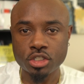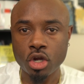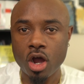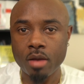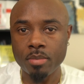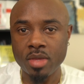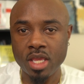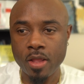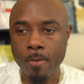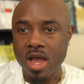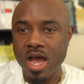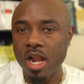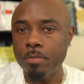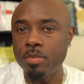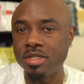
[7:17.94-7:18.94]
taught me
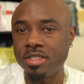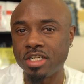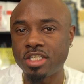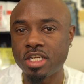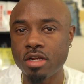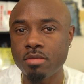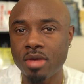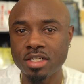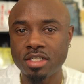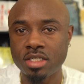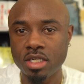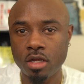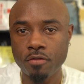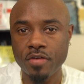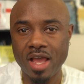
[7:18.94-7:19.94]
how to position
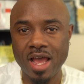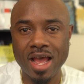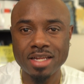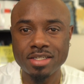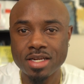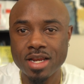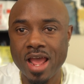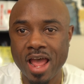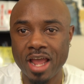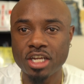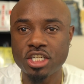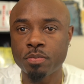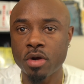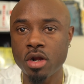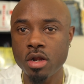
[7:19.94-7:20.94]
myself as an
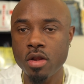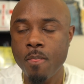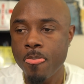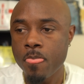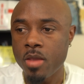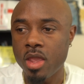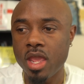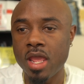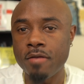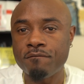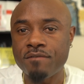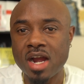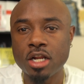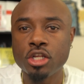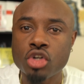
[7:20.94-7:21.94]
expert and
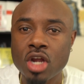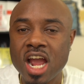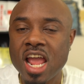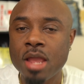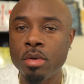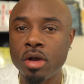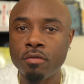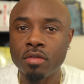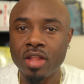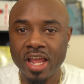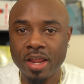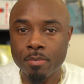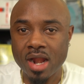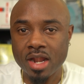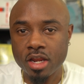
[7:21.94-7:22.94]
find a tribe of
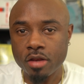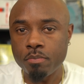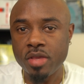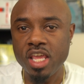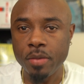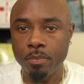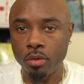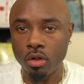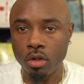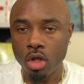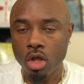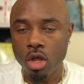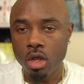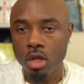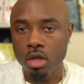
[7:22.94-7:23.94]
like-minded
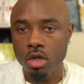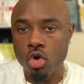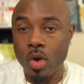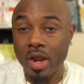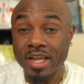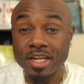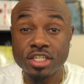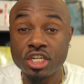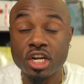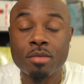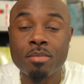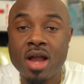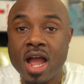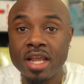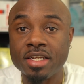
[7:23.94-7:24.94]
people who I could share
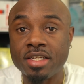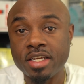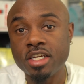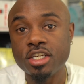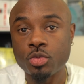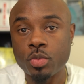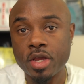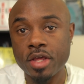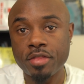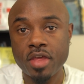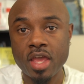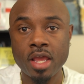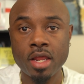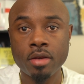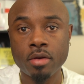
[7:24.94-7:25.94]
my ideas with
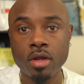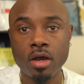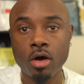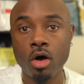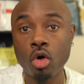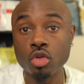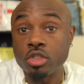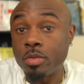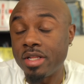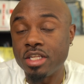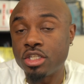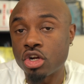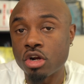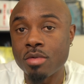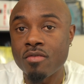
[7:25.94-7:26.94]
and ultimately
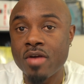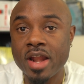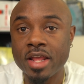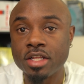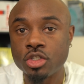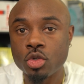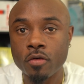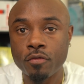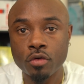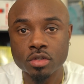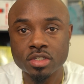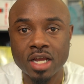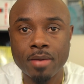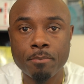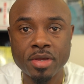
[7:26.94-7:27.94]
turn my writing into a
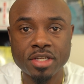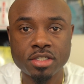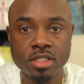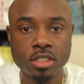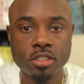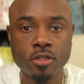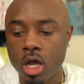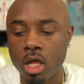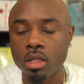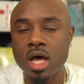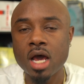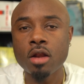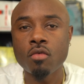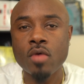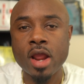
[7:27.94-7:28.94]
full-time business. A
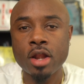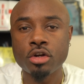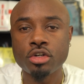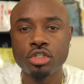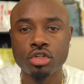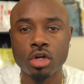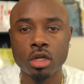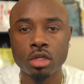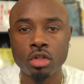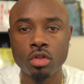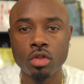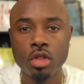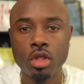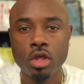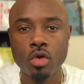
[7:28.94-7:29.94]
lot of writers
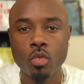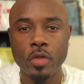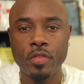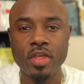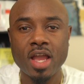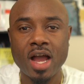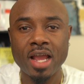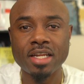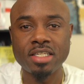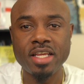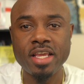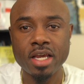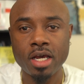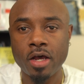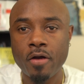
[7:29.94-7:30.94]
struggle with the
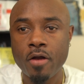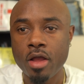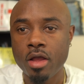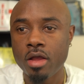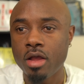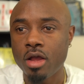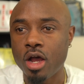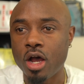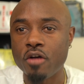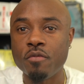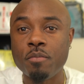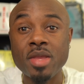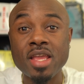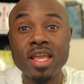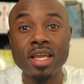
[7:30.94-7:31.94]
idea
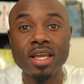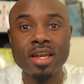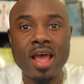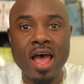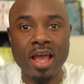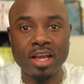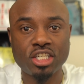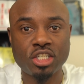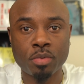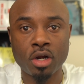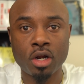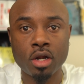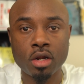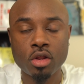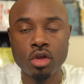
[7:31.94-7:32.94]
of being an
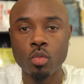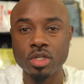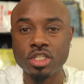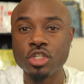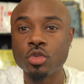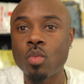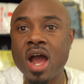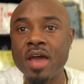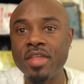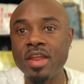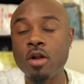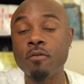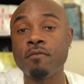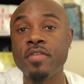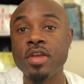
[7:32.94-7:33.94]
expert which is why they
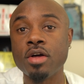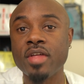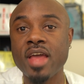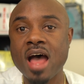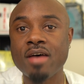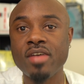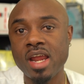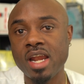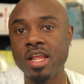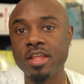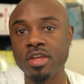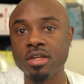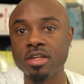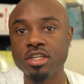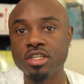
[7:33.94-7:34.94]
don't feel they have
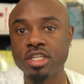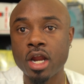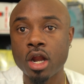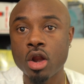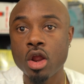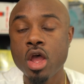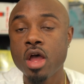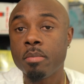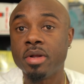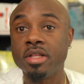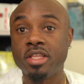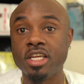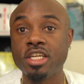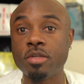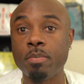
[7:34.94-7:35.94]
anything to share. But
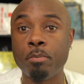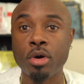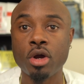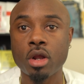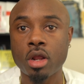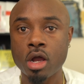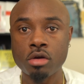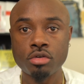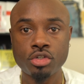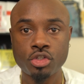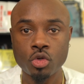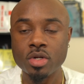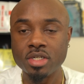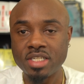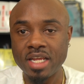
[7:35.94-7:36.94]
this book goes
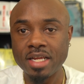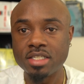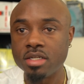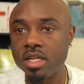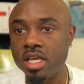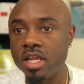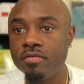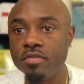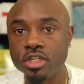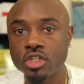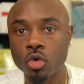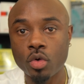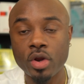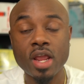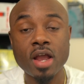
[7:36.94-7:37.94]
through and takes an
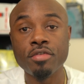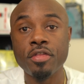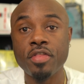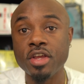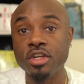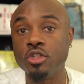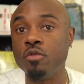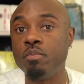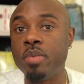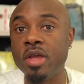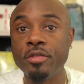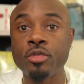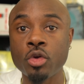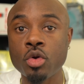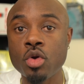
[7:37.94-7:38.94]
inventory of the things you've
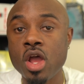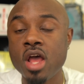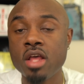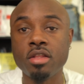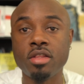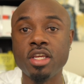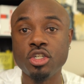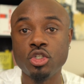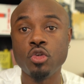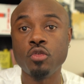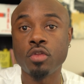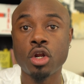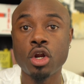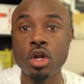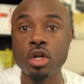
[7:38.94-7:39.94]
been through, the things you've
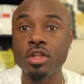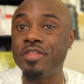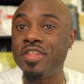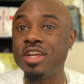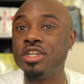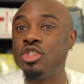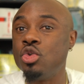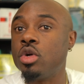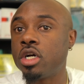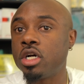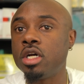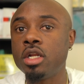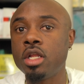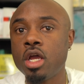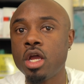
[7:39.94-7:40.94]
learned, the things you
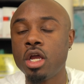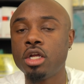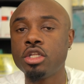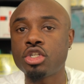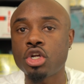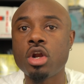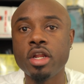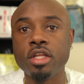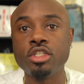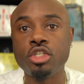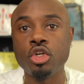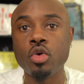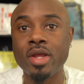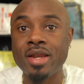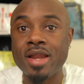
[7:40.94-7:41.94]
could turn
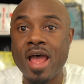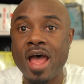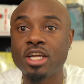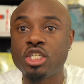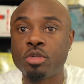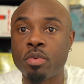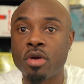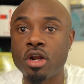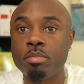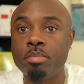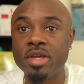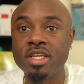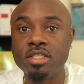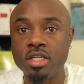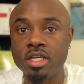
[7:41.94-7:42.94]
into an expert
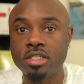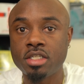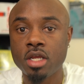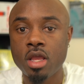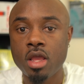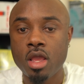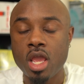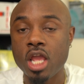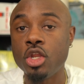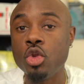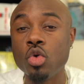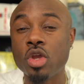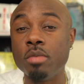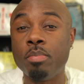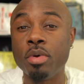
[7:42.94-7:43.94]
business and you
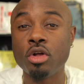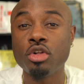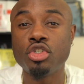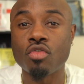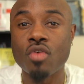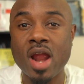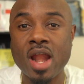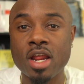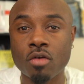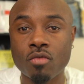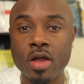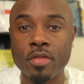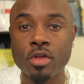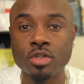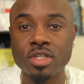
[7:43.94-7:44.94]
could build your writing
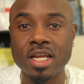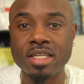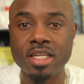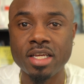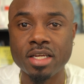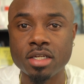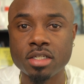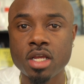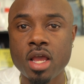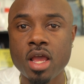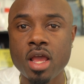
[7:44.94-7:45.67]
around those ideas.